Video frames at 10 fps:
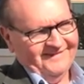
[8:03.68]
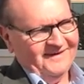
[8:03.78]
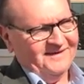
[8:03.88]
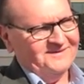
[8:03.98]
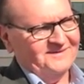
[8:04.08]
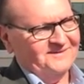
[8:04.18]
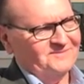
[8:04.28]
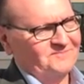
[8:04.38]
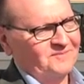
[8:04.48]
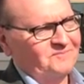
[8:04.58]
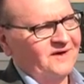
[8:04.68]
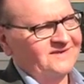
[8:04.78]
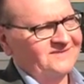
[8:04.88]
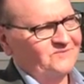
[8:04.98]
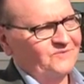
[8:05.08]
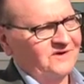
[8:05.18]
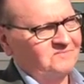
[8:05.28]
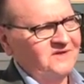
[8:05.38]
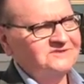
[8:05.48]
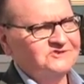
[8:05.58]
And but what it
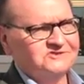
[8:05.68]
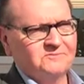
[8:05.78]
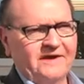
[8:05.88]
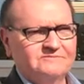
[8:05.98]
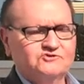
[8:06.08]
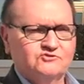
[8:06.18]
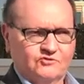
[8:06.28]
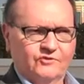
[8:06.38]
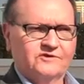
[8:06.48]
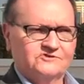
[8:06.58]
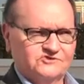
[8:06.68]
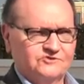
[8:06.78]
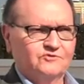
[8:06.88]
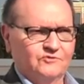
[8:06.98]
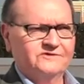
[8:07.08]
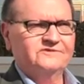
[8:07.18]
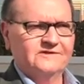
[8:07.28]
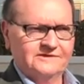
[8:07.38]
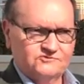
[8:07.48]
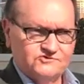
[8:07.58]
means is the Baptists are growing at a slower rate than
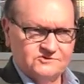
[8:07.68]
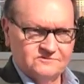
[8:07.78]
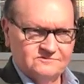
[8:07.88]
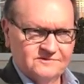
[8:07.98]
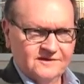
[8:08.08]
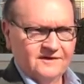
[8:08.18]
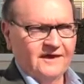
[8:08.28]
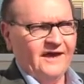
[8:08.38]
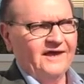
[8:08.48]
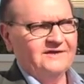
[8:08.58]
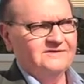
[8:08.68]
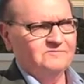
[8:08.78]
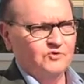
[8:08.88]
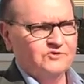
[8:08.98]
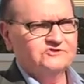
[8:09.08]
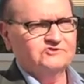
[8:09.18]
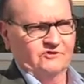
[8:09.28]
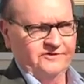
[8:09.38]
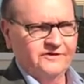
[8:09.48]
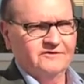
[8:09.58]
they used to, and the Buddhists
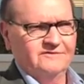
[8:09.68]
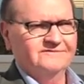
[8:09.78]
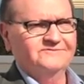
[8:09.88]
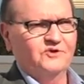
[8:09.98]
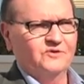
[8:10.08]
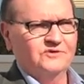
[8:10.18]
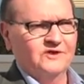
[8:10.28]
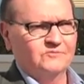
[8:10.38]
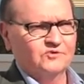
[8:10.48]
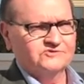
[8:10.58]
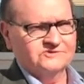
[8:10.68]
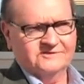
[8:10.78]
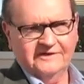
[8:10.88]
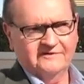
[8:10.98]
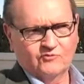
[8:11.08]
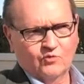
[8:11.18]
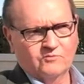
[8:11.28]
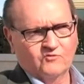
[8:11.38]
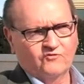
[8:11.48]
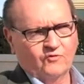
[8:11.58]
are here, in numbers that they never were
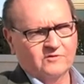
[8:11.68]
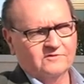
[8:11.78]
before.